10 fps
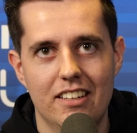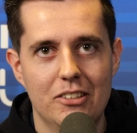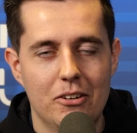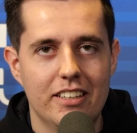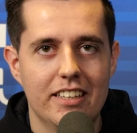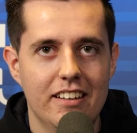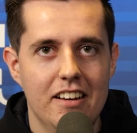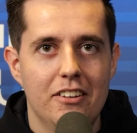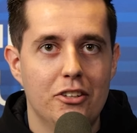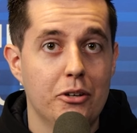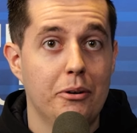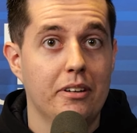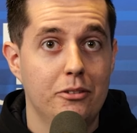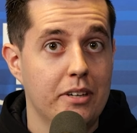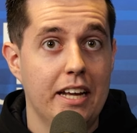uh, talking to go to,
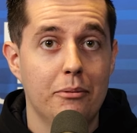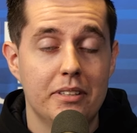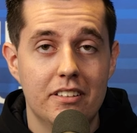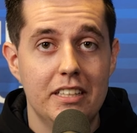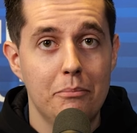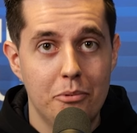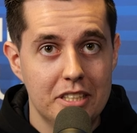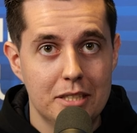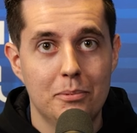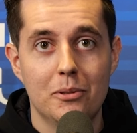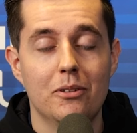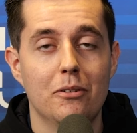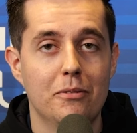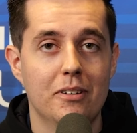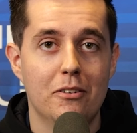together with the team
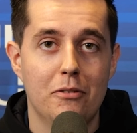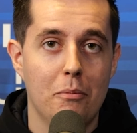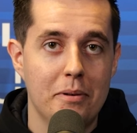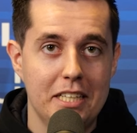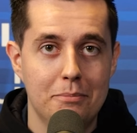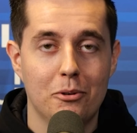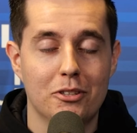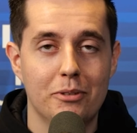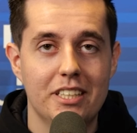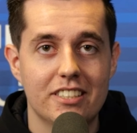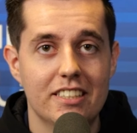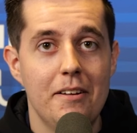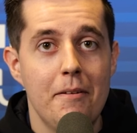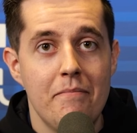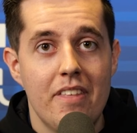principal of, uh, of Alpine Esports, Richard.
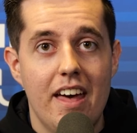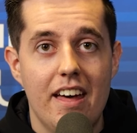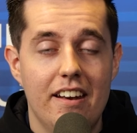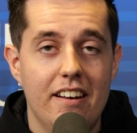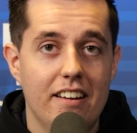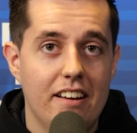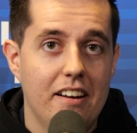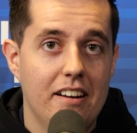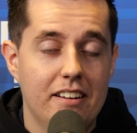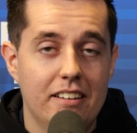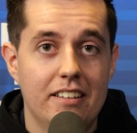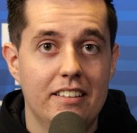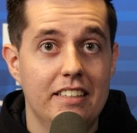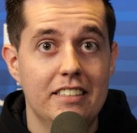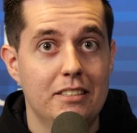And
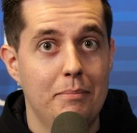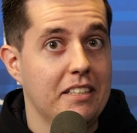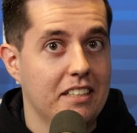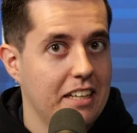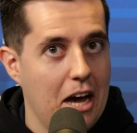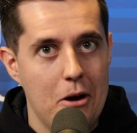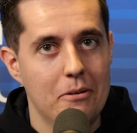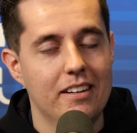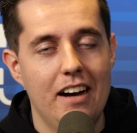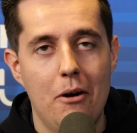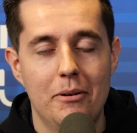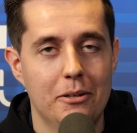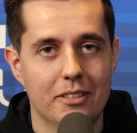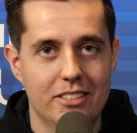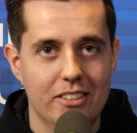uh, this is basically how, uh, how we
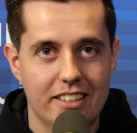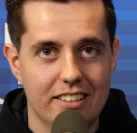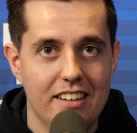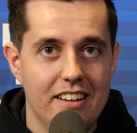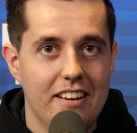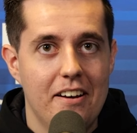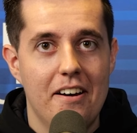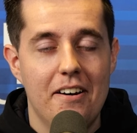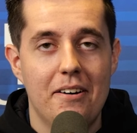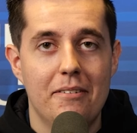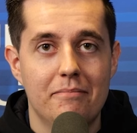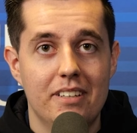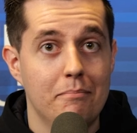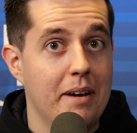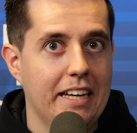all started um,
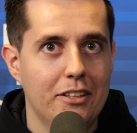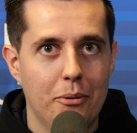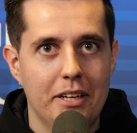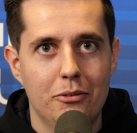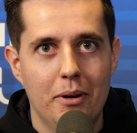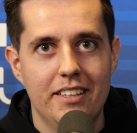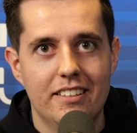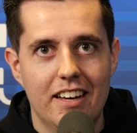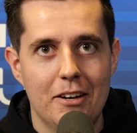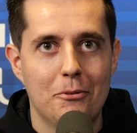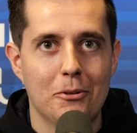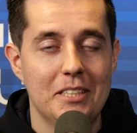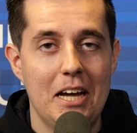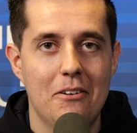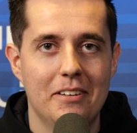back in 2020. And of course,
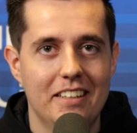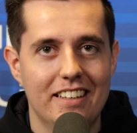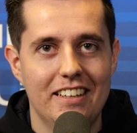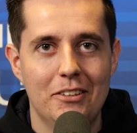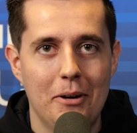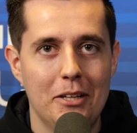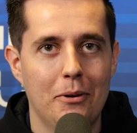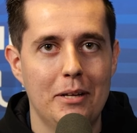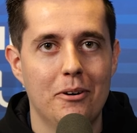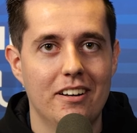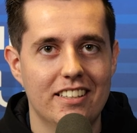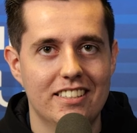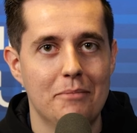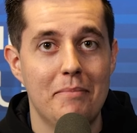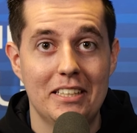now in, uh, in 2021 as
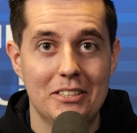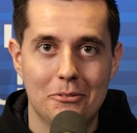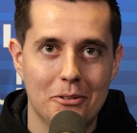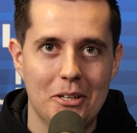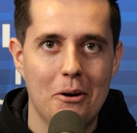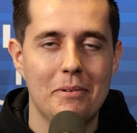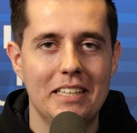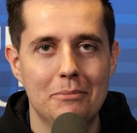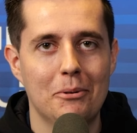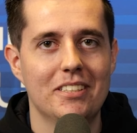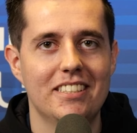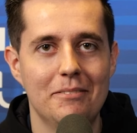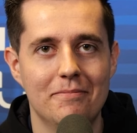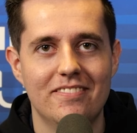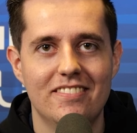an ambassador for the Alpine Esports
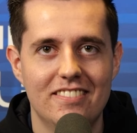team.